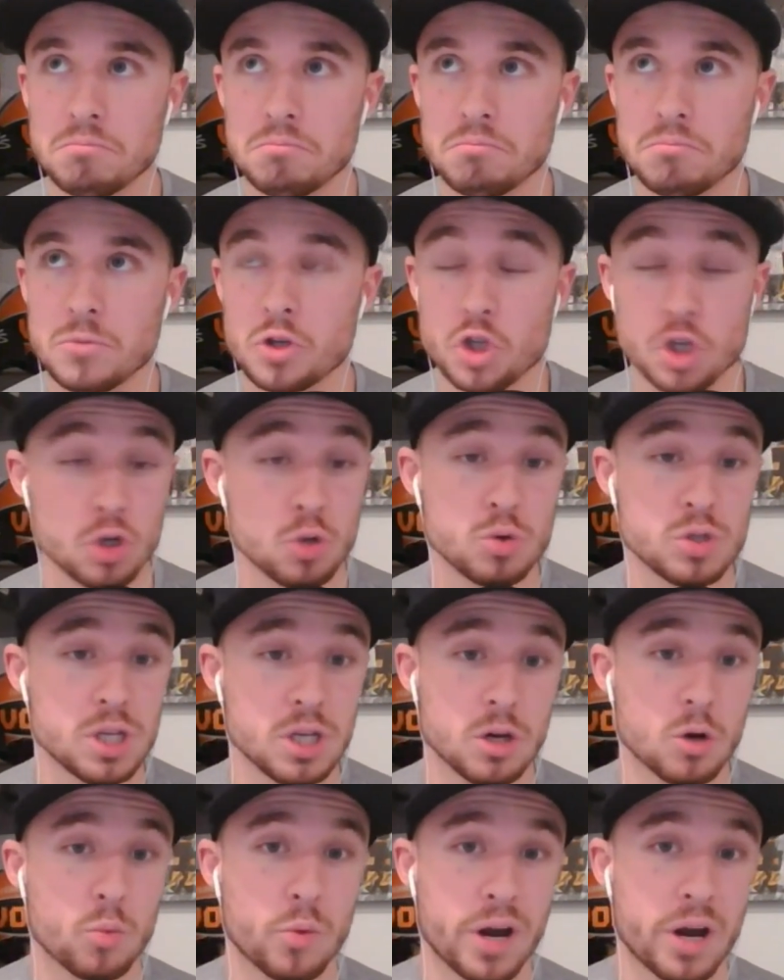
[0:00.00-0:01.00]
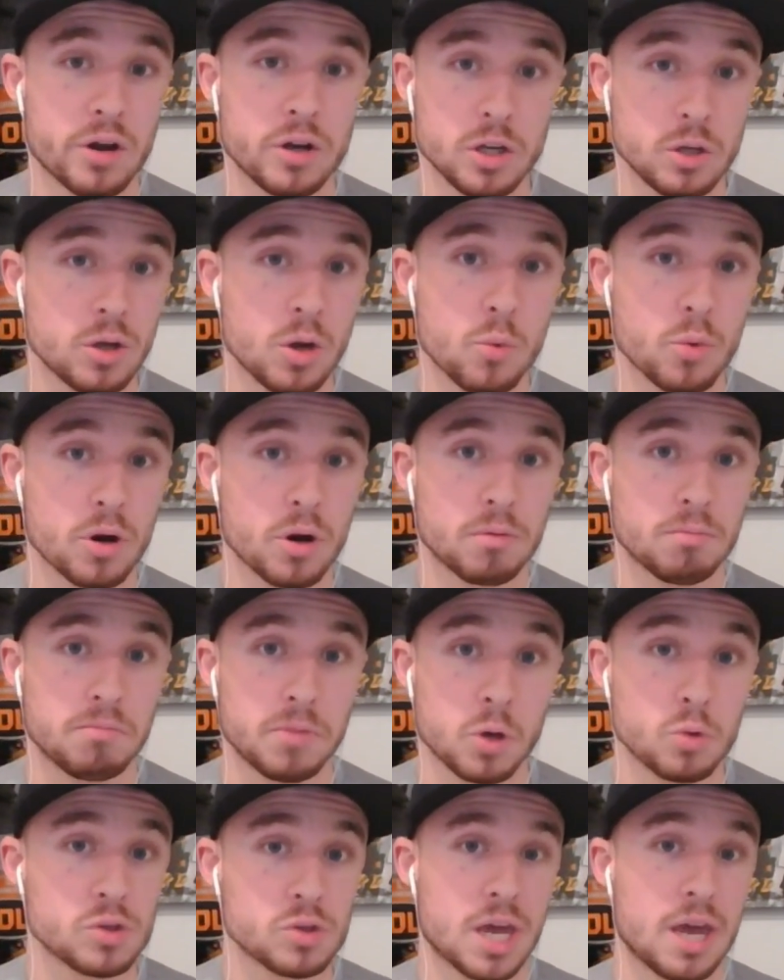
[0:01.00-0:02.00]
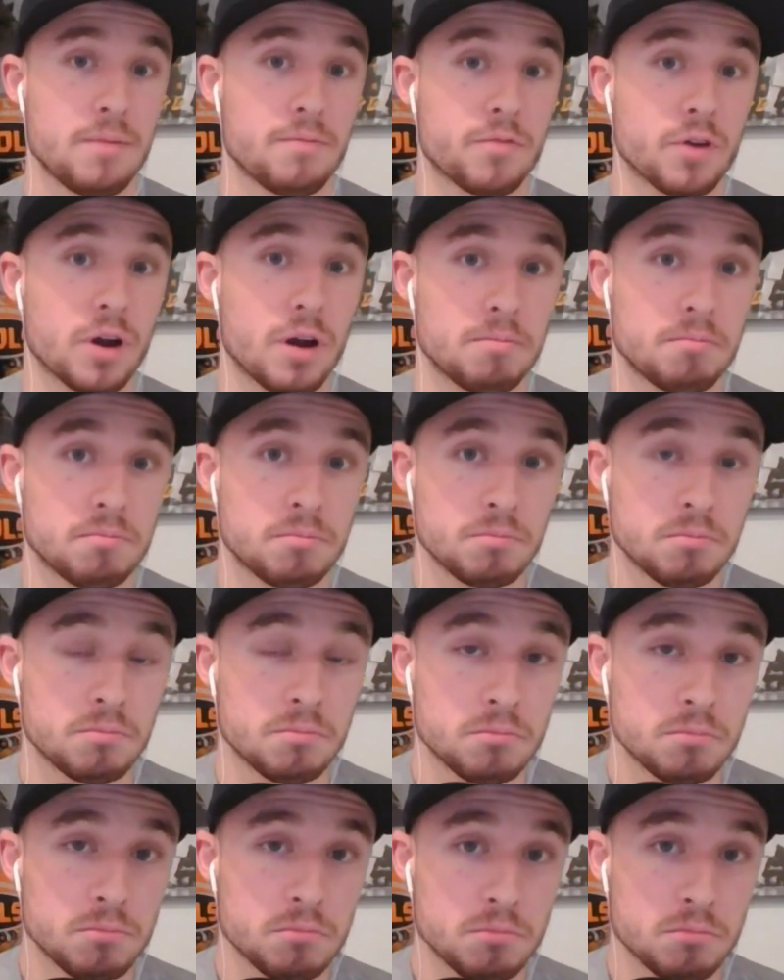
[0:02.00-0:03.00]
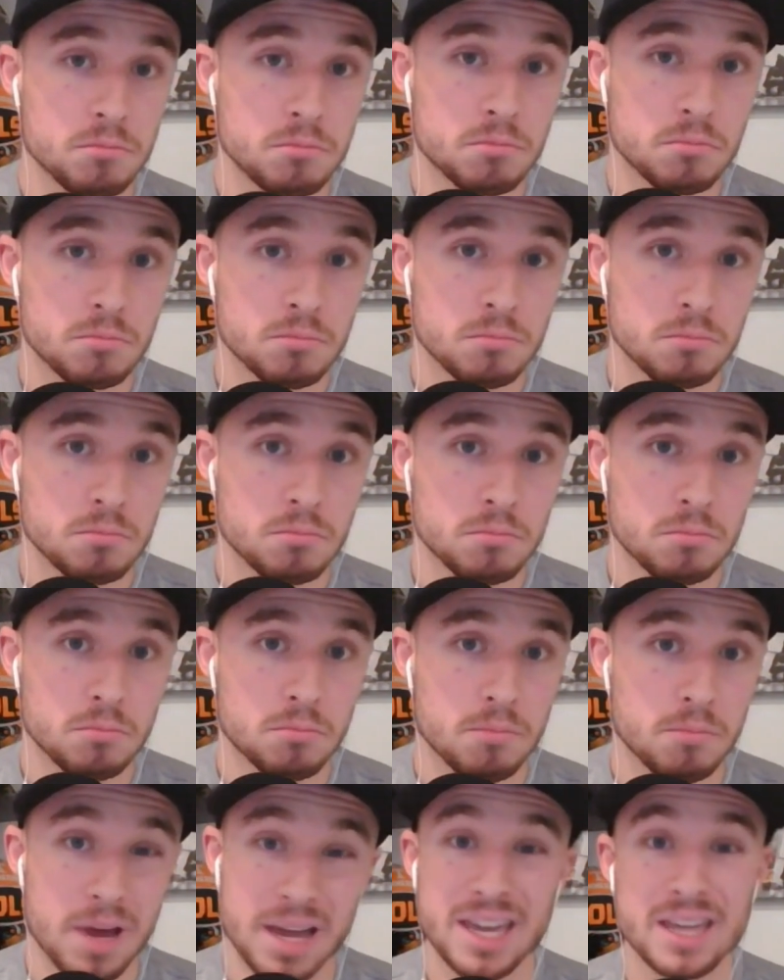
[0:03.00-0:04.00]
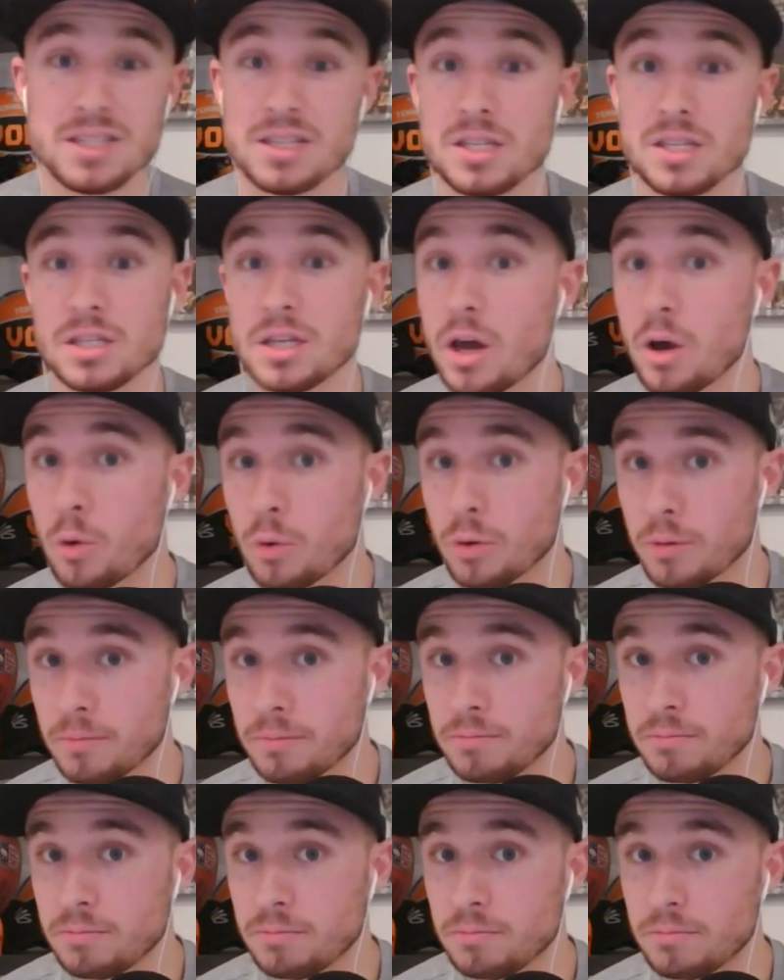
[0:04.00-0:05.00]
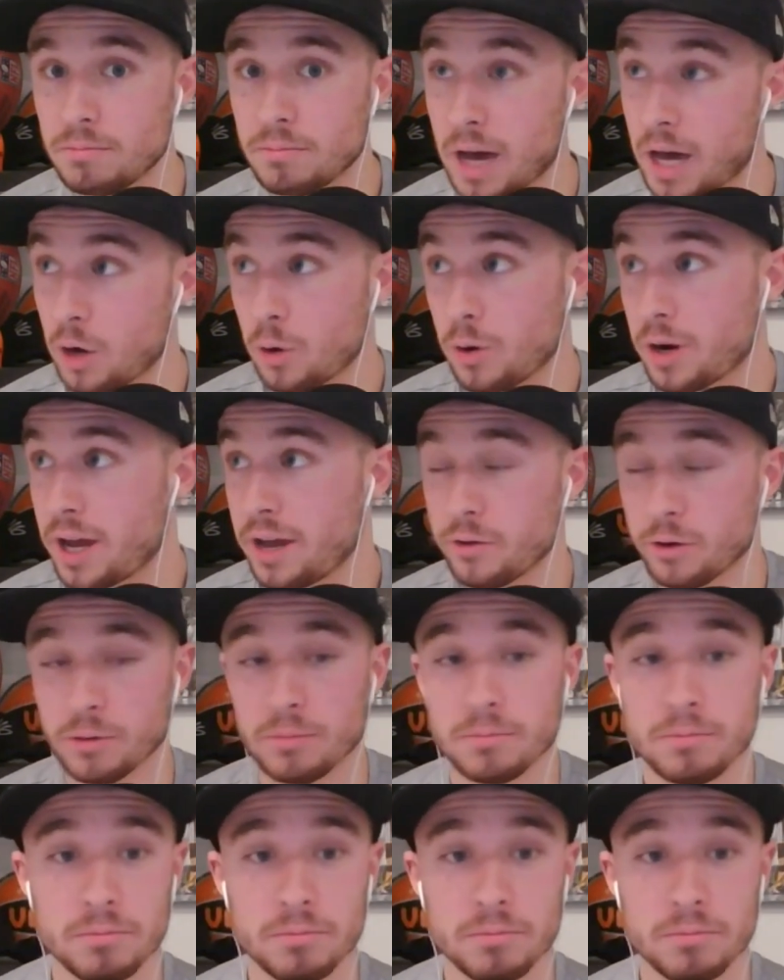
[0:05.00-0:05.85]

shoes that you're wearing, do you know where those came from? My guess is no. I don't either.